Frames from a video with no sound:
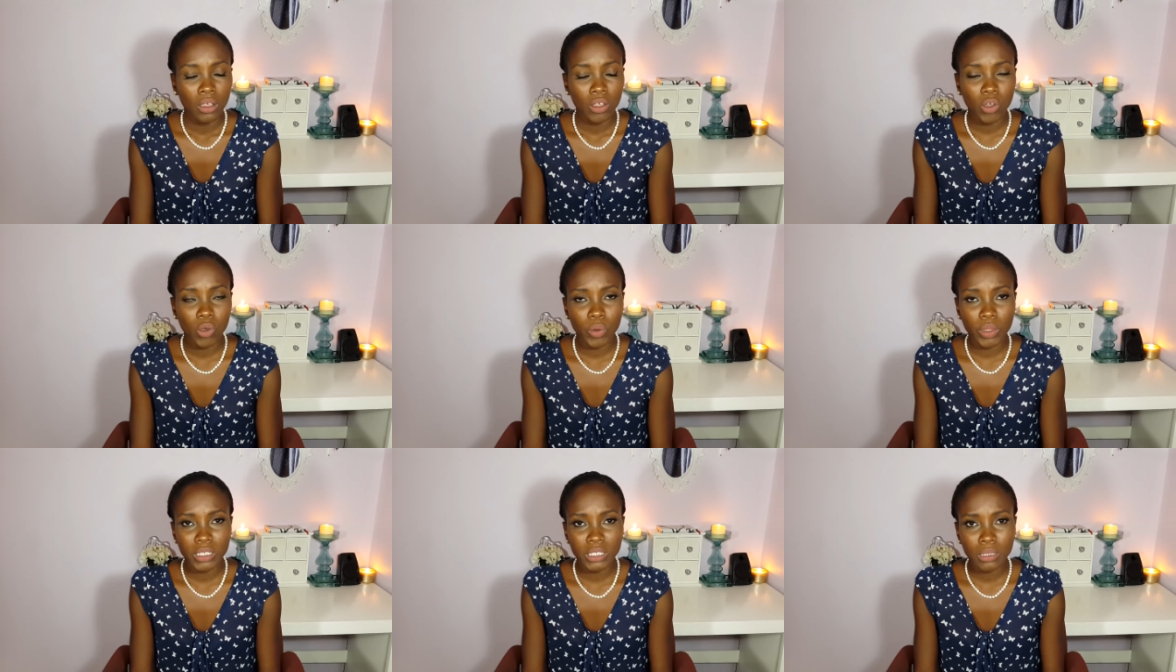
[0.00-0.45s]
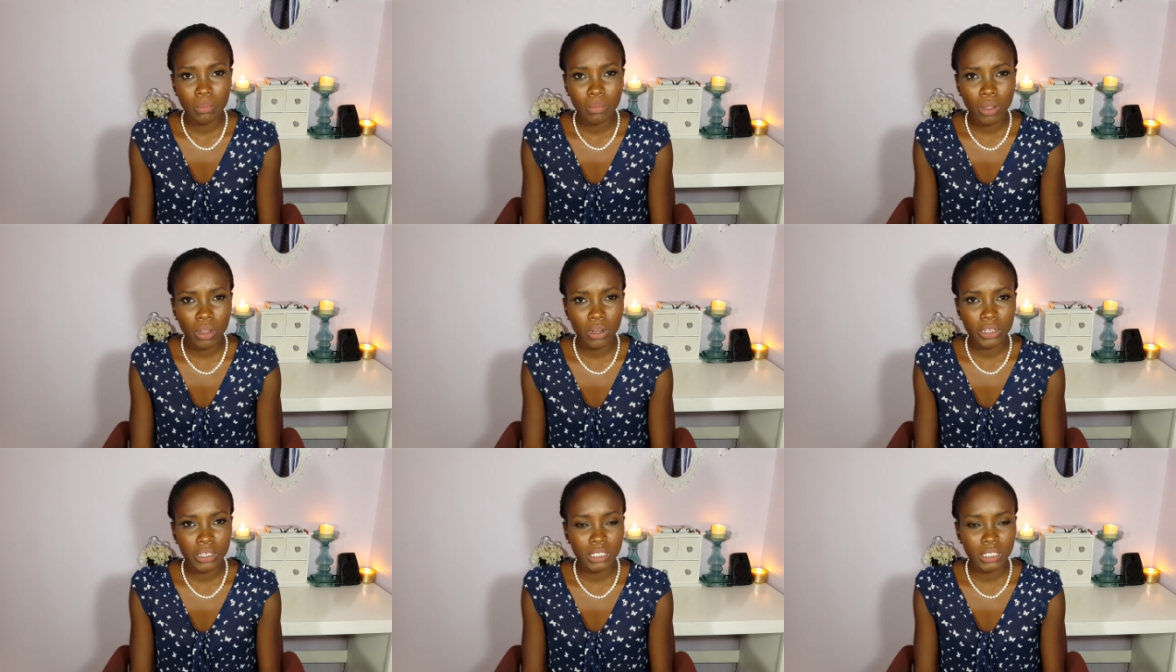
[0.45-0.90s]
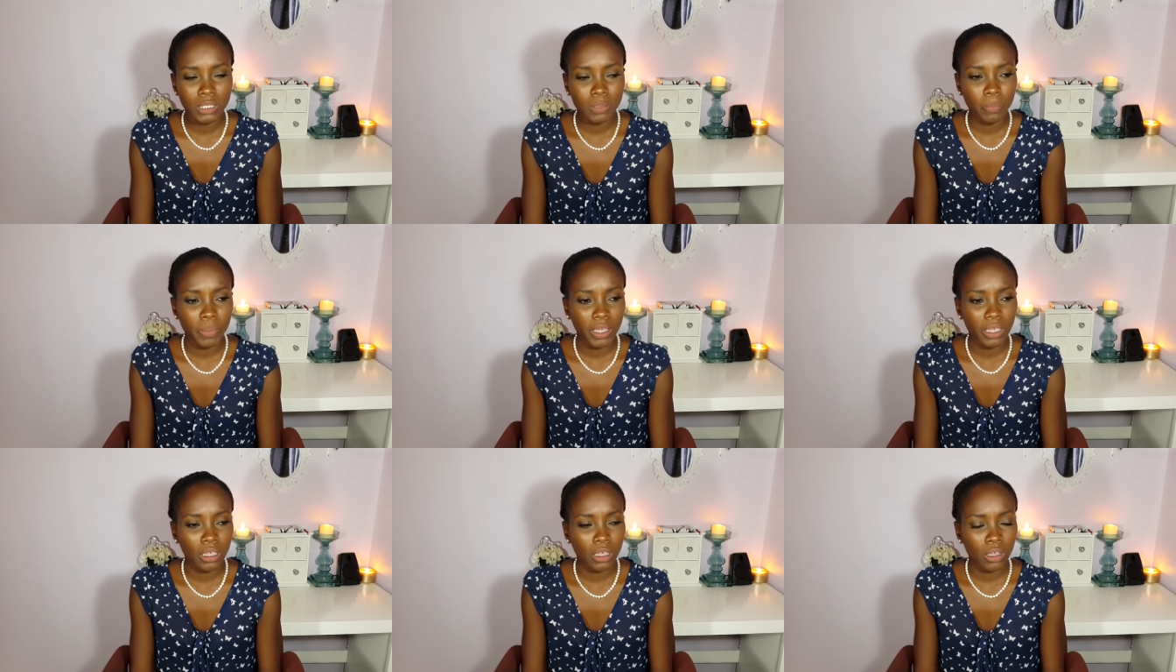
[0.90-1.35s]
going to markets,
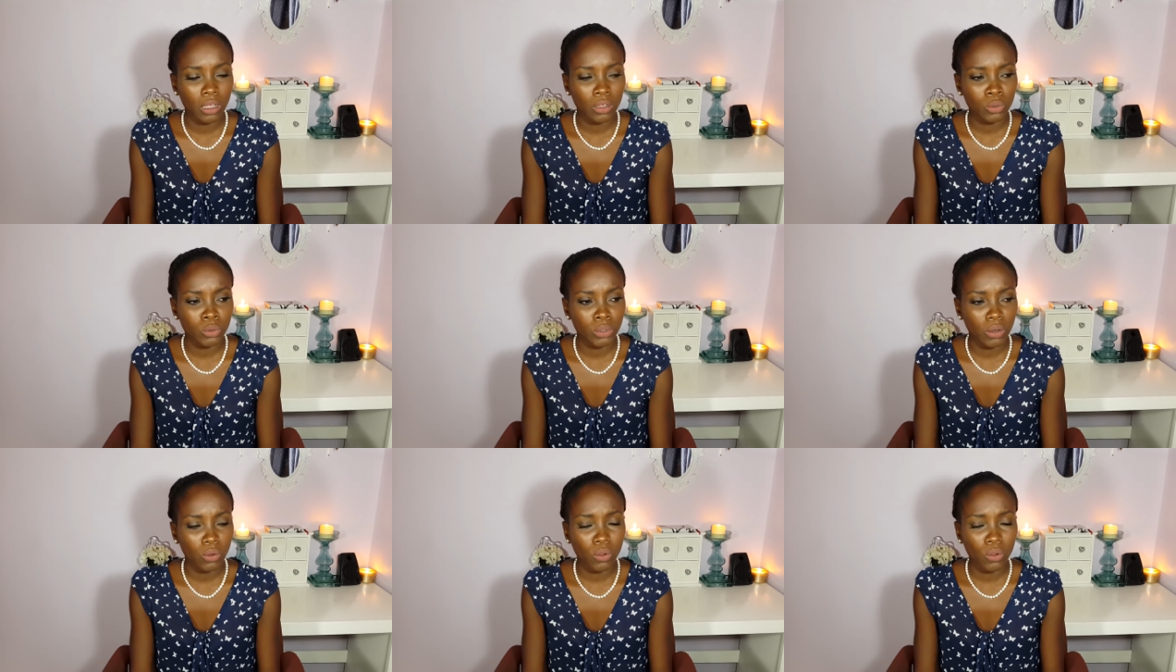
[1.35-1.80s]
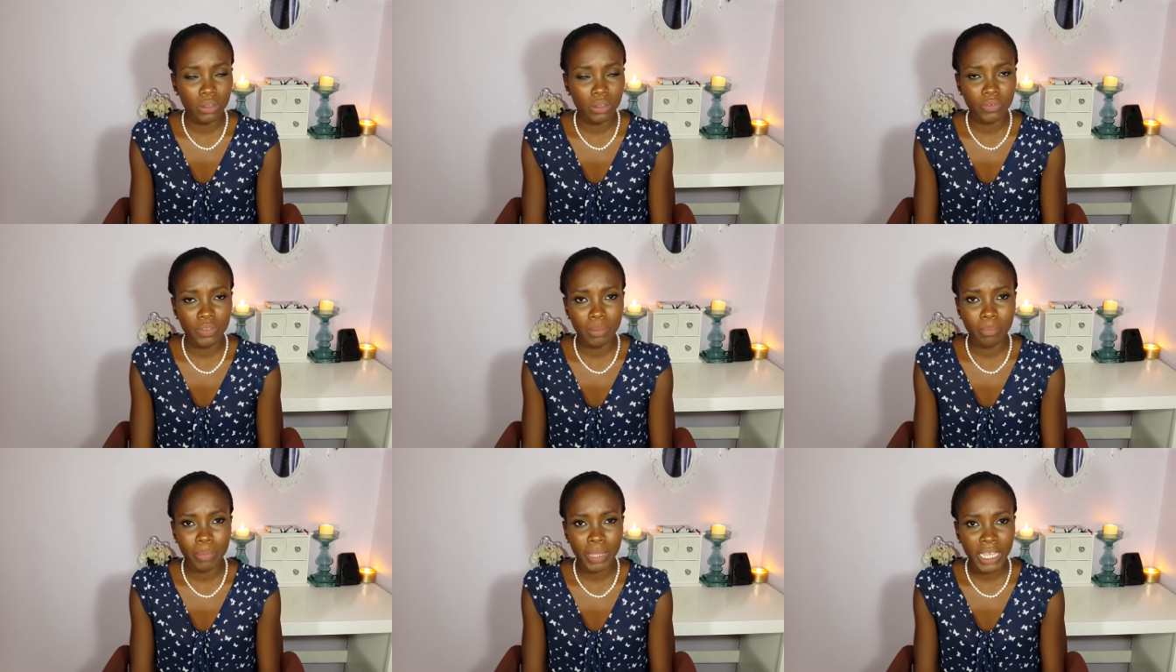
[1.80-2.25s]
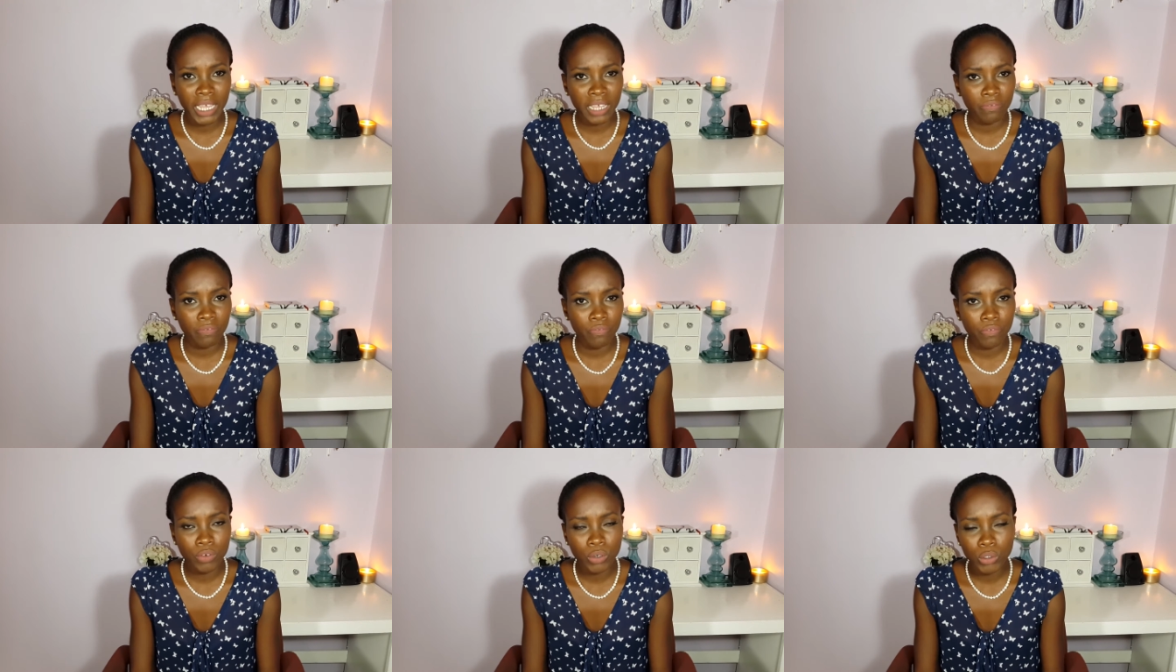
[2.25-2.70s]
picking out all of the
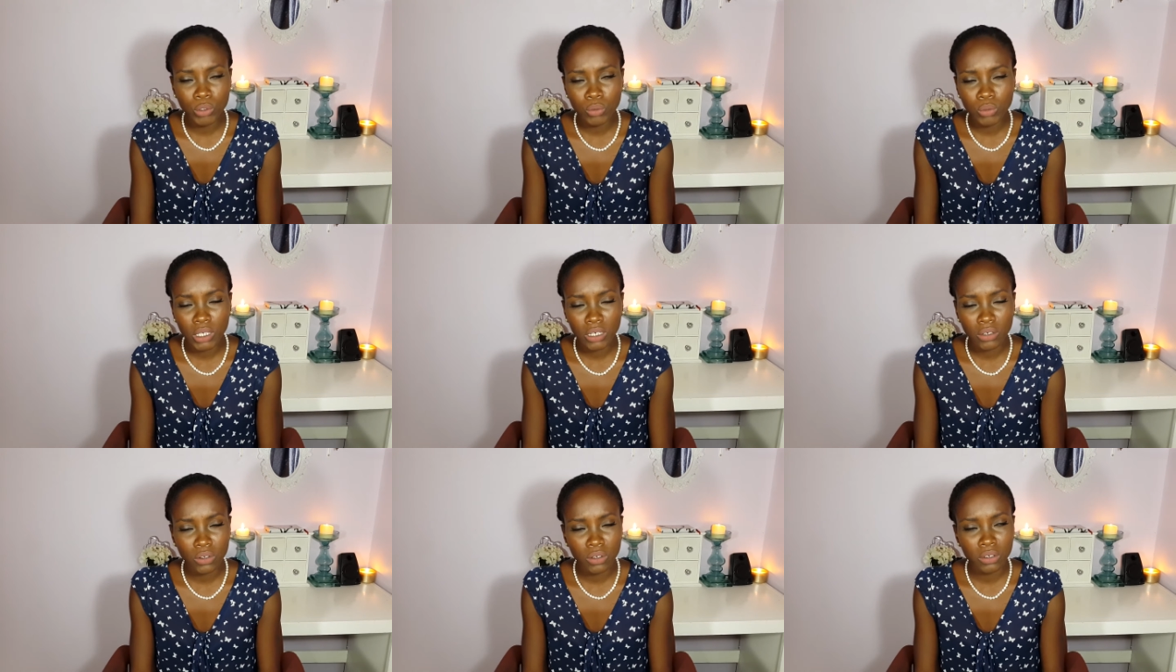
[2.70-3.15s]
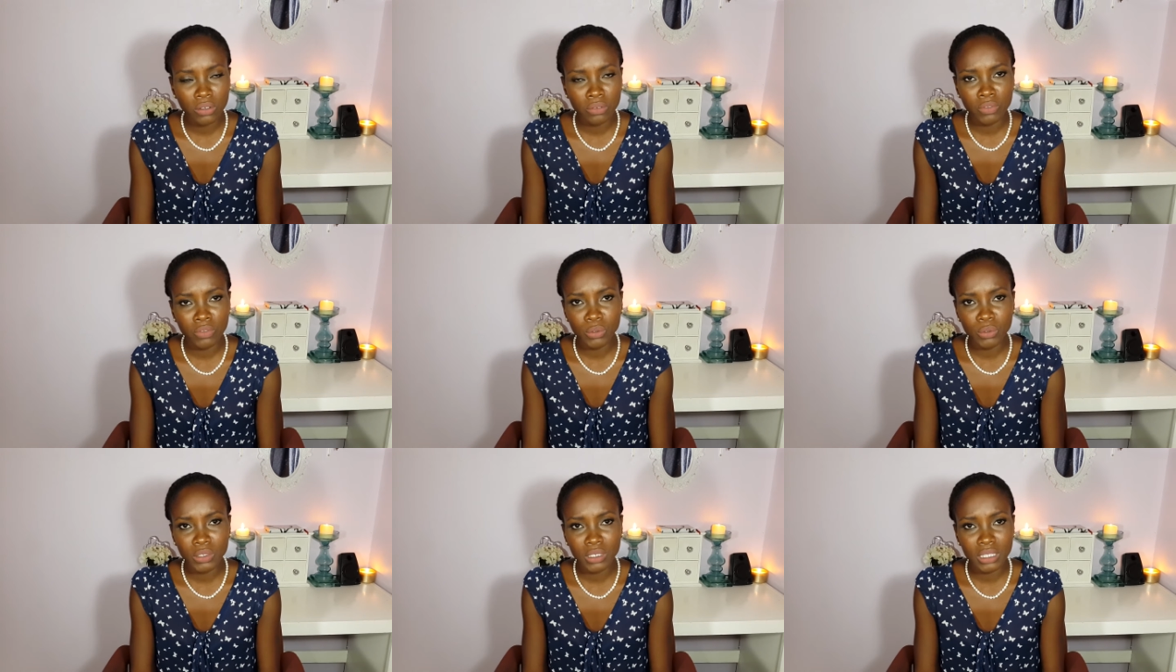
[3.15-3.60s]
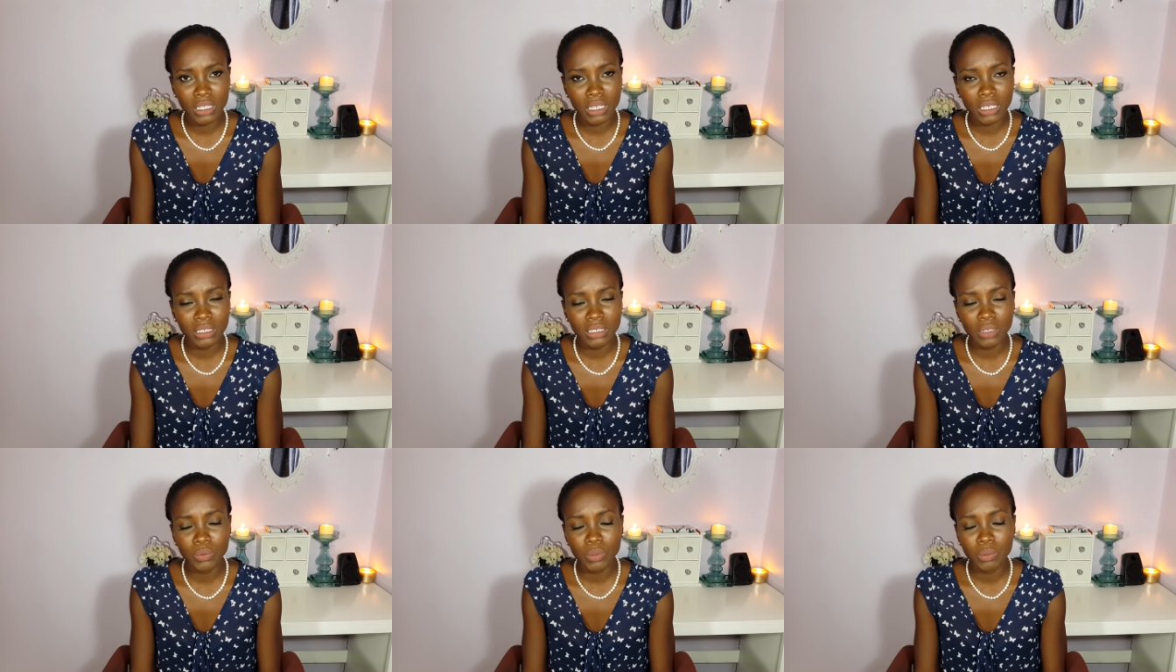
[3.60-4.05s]
bad fruit and all of those
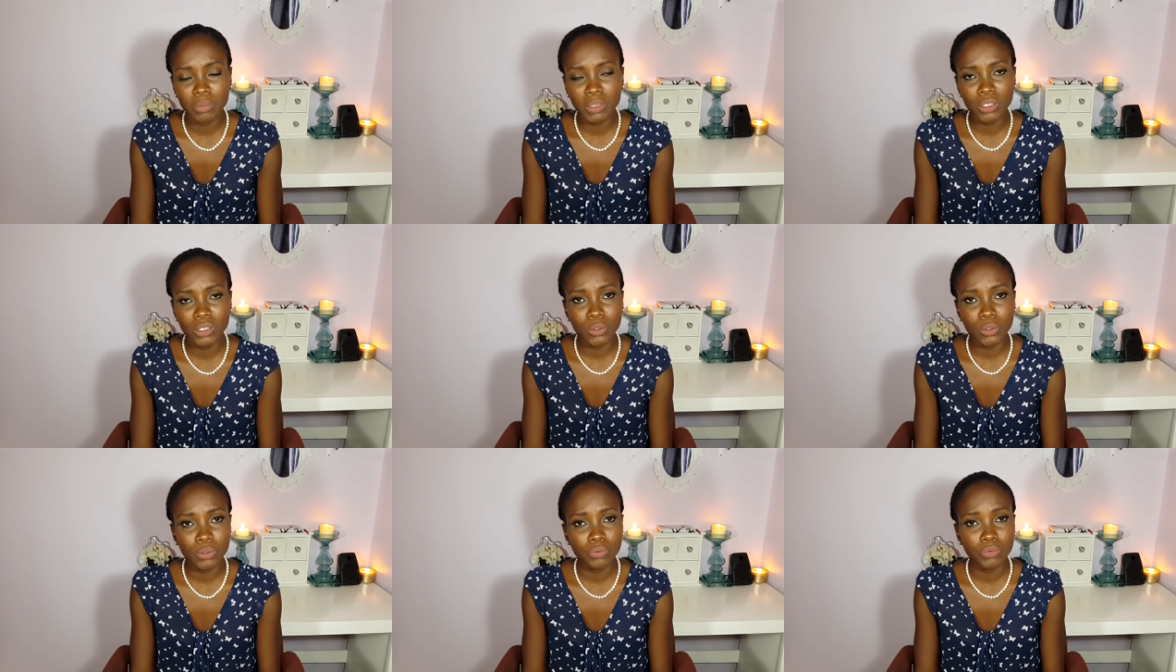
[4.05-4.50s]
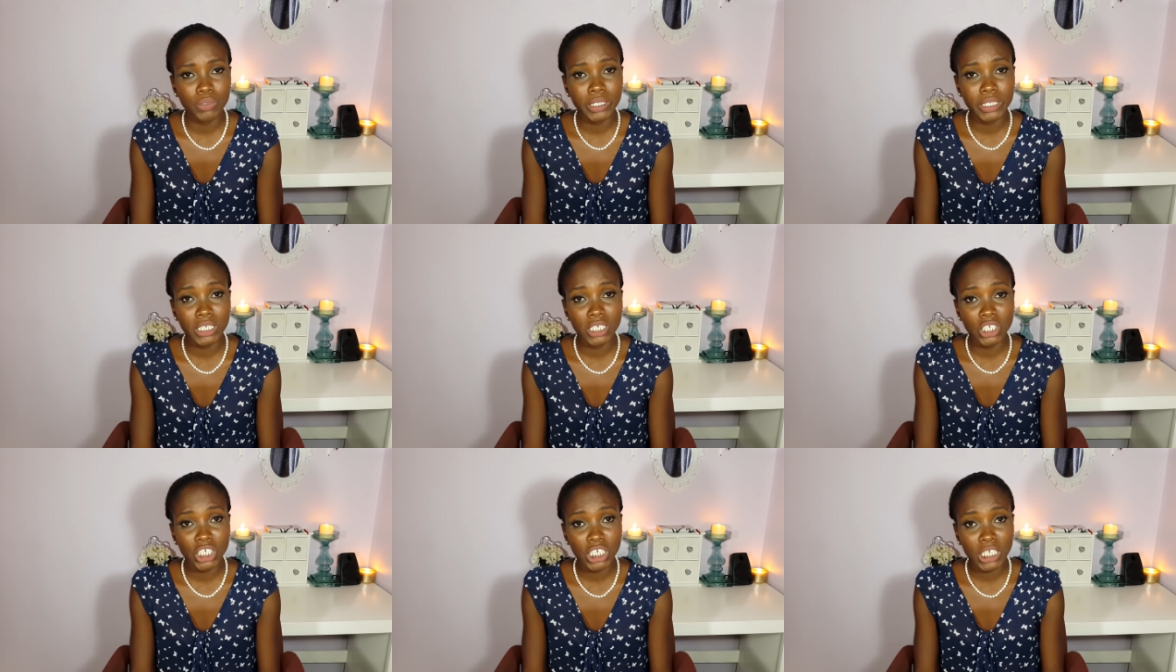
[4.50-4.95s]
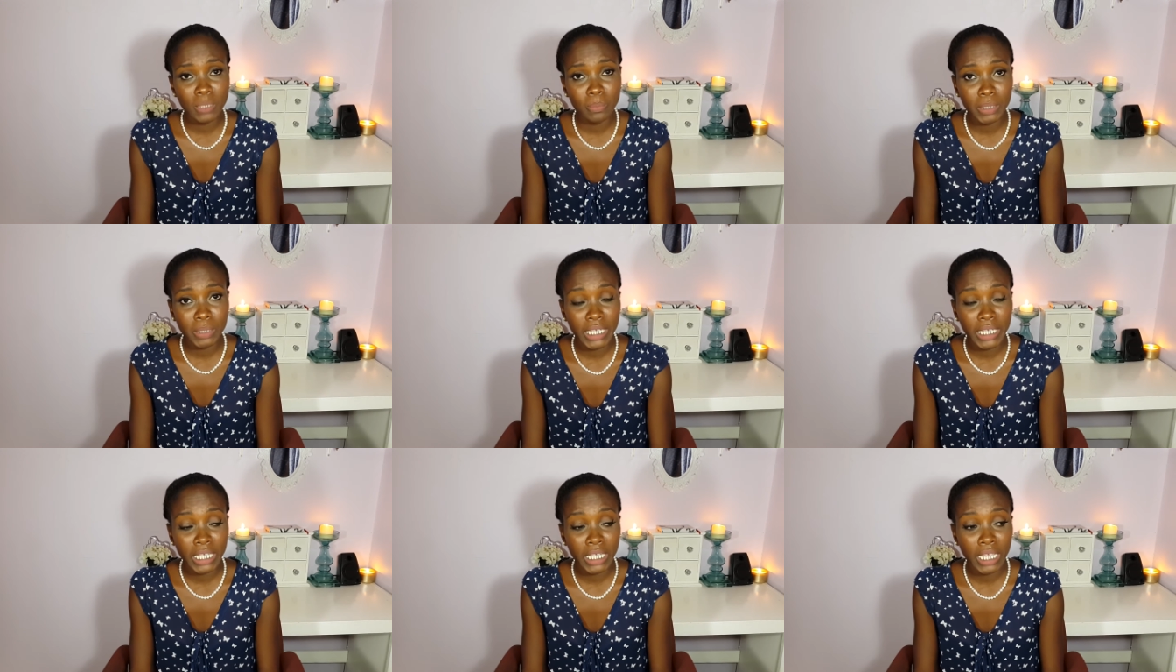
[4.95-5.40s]
things that would be sold really
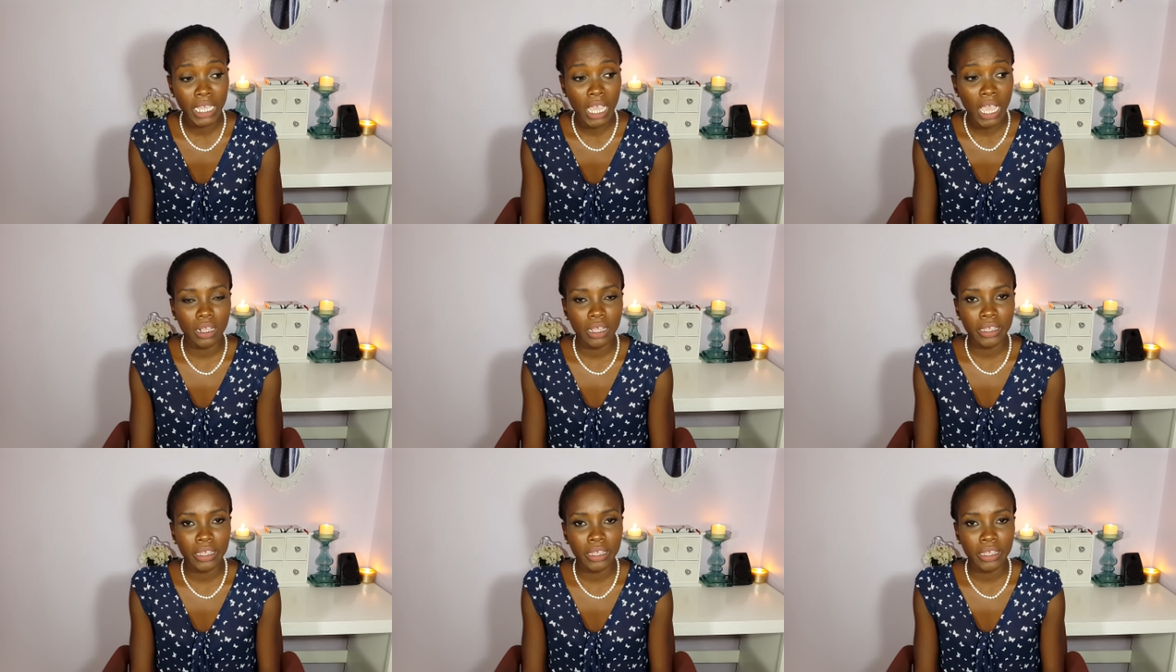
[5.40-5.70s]
cheaply.